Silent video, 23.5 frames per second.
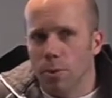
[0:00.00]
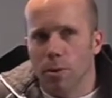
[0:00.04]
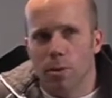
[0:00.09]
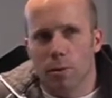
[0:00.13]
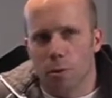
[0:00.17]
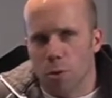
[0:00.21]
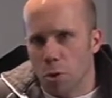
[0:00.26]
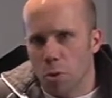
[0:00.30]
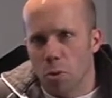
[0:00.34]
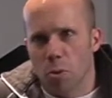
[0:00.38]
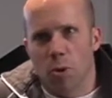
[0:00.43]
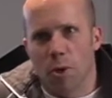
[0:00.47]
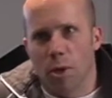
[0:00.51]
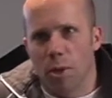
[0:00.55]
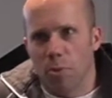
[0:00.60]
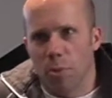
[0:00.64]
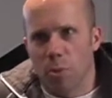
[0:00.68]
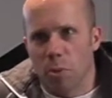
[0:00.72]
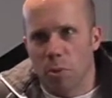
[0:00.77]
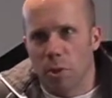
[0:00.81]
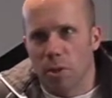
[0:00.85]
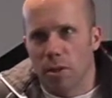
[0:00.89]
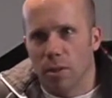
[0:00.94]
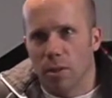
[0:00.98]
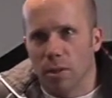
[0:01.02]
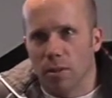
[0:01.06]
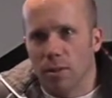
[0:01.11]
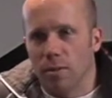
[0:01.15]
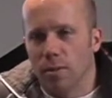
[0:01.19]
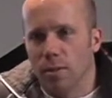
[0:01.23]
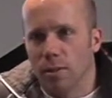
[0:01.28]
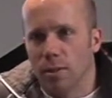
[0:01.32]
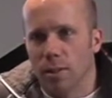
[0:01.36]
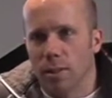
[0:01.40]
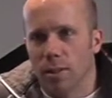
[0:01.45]
no problem at all.
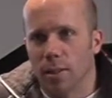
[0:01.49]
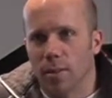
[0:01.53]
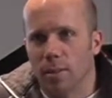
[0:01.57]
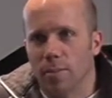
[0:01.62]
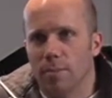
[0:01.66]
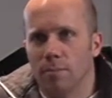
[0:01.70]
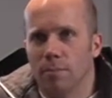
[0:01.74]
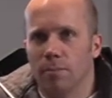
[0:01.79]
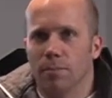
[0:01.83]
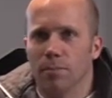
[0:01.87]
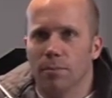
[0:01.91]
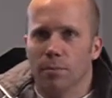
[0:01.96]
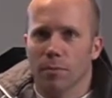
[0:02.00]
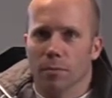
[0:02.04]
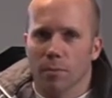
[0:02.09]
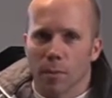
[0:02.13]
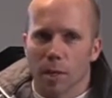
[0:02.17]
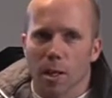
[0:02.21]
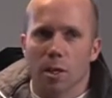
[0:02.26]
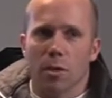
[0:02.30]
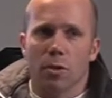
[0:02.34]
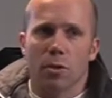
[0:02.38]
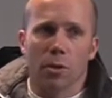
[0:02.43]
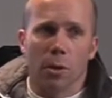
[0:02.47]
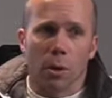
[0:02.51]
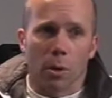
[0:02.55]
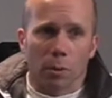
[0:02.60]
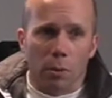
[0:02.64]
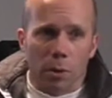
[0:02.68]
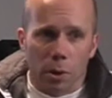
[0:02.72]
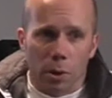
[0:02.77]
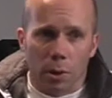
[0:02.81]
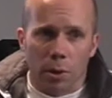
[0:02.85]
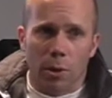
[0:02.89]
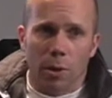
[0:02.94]

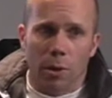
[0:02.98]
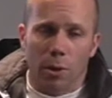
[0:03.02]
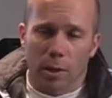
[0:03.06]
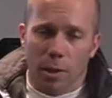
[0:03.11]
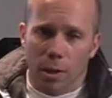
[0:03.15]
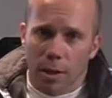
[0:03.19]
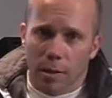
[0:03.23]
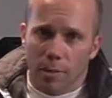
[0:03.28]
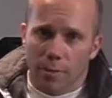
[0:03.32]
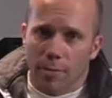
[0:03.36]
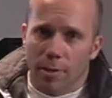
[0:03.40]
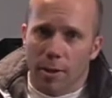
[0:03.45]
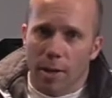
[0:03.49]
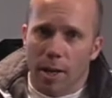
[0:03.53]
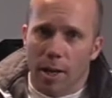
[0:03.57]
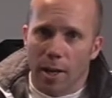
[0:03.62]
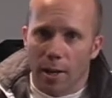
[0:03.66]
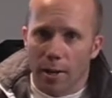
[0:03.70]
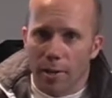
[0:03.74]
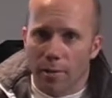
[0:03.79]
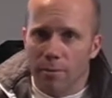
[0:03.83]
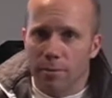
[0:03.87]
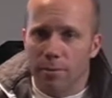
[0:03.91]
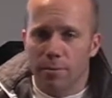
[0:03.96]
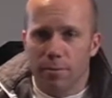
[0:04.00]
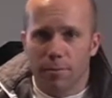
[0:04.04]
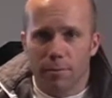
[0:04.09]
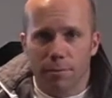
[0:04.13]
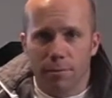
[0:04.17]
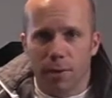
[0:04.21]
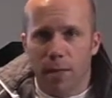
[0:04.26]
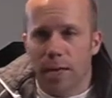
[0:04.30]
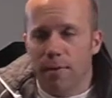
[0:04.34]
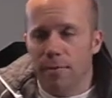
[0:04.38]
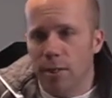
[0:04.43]
So you're looking at
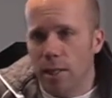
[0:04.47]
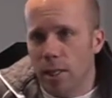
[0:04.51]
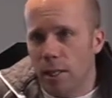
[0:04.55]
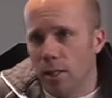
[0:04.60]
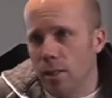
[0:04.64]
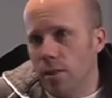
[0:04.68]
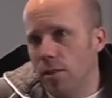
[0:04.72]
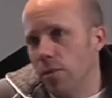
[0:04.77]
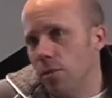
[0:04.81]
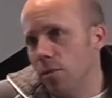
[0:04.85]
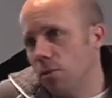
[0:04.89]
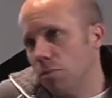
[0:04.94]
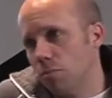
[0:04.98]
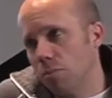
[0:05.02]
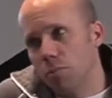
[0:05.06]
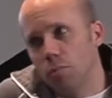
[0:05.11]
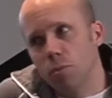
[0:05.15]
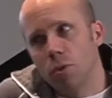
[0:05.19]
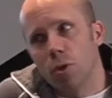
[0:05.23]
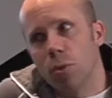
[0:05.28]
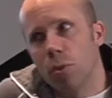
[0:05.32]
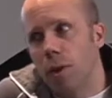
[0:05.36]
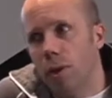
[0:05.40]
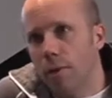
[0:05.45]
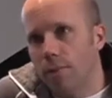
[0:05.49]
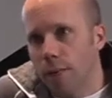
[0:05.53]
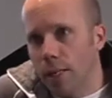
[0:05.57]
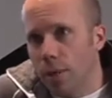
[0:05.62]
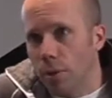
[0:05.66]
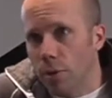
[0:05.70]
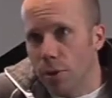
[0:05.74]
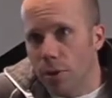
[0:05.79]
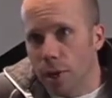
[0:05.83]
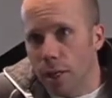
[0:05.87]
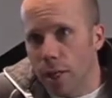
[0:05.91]
five days,
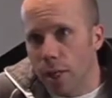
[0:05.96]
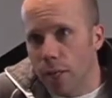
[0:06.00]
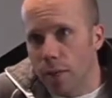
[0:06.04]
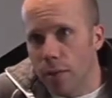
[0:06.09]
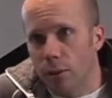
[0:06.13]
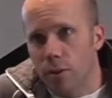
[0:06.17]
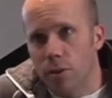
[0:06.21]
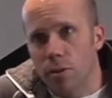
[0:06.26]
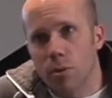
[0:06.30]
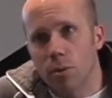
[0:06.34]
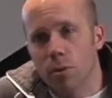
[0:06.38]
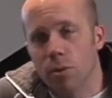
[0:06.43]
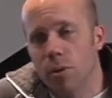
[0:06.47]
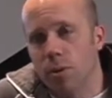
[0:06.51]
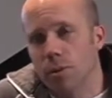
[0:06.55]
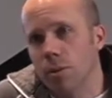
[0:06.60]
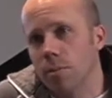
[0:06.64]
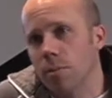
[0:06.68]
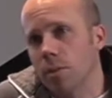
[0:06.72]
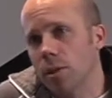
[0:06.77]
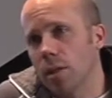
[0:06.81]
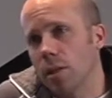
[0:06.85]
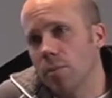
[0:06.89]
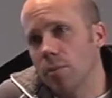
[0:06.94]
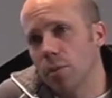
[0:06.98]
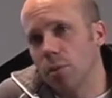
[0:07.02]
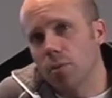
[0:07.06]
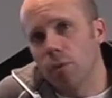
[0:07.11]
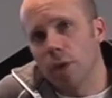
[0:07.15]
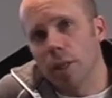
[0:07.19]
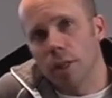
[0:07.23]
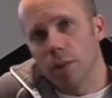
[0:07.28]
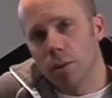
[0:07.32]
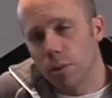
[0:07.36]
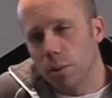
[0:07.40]
12-hour days, or sometimes a
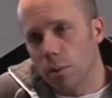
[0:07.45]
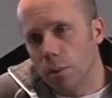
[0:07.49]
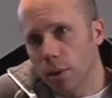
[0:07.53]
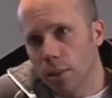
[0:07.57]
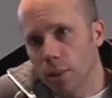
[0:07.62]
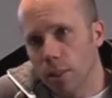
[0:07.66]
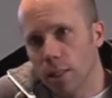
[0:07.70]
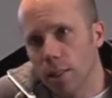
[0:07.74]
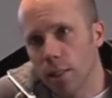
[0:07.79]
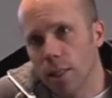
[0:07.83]
regular working